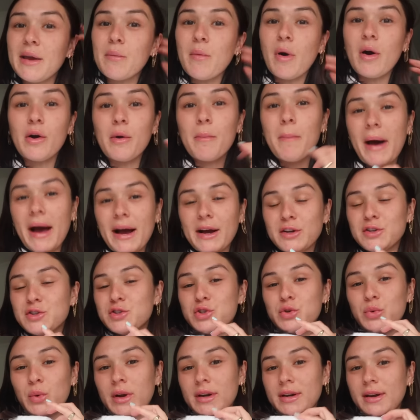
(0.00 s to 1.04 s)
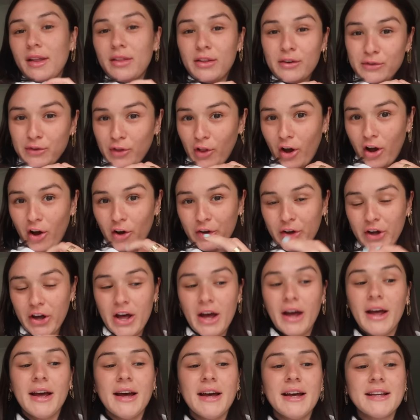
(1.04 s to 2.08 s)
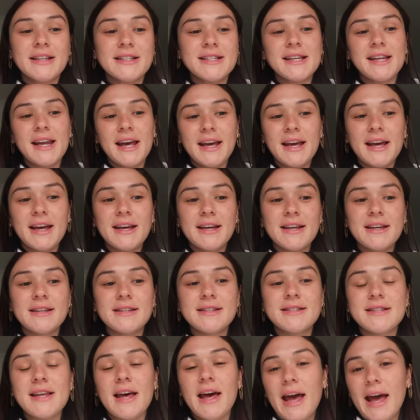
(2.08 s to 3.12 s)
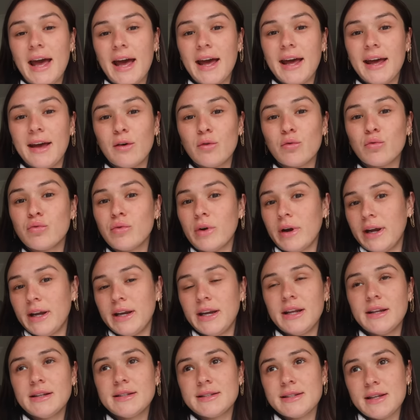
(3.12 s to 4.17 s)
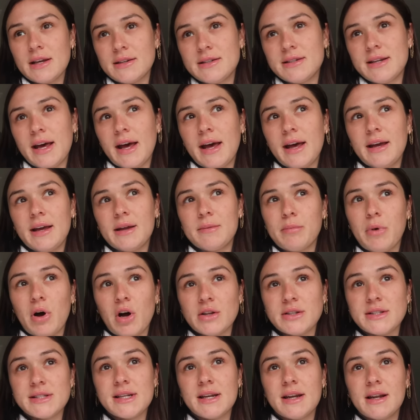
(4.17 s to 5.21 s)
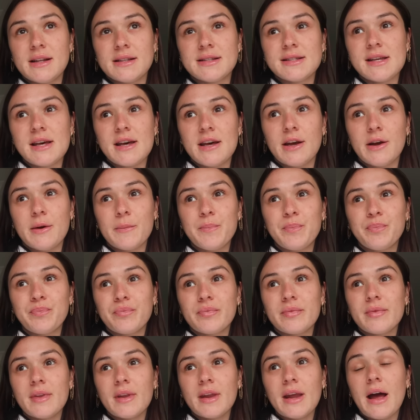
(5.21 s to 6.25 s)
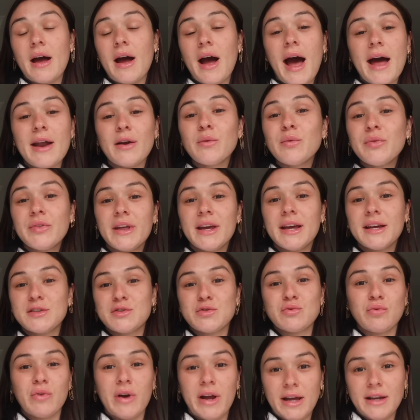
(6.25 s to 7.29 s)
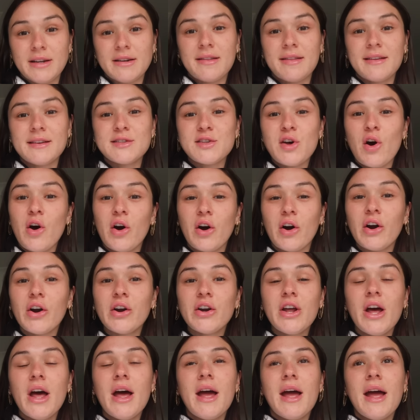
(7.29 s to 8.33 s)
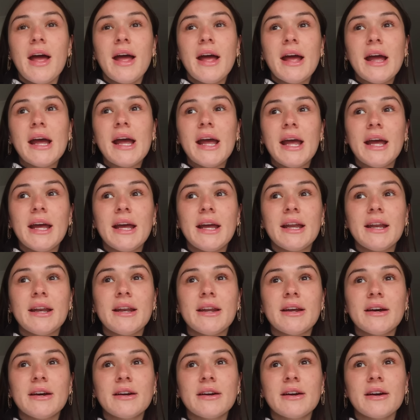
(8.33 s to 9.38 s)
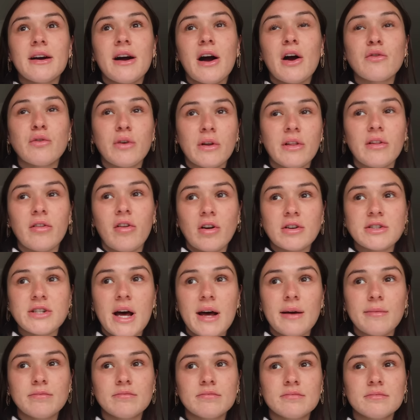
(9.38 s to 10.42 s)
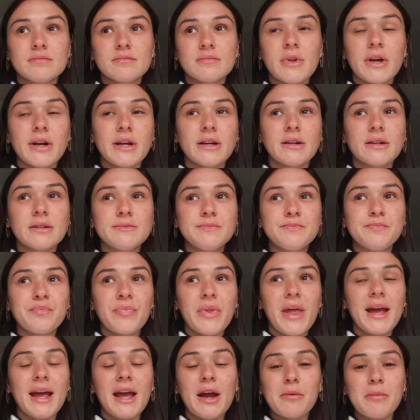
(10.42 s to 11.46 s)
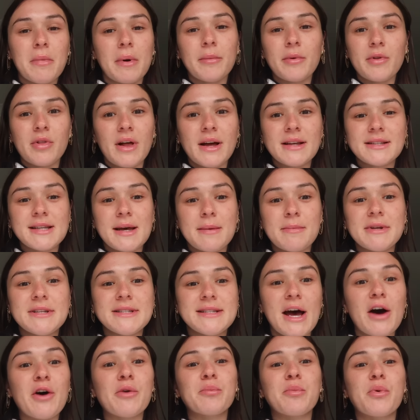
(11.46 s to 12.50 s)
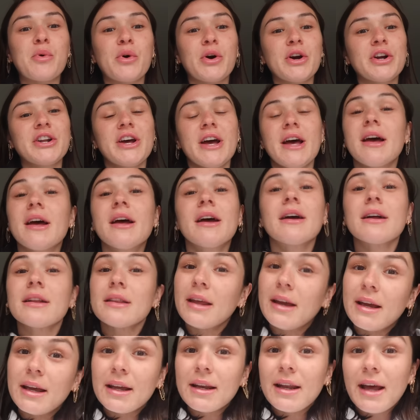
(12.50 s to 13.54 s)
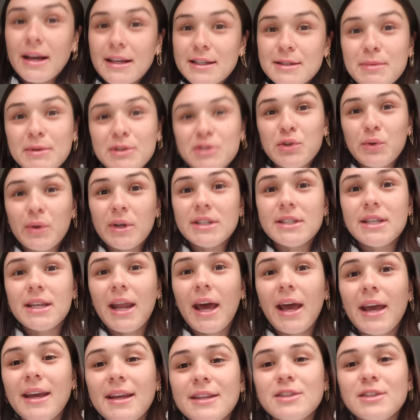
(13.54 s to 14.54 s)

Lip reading: Welcome back to another vlog. Today is a rainy Sunday in Boston. It's like, I don't think it's rained this hard in a really long time. Like, I can't remember the last time it downpoured like it has been doing today.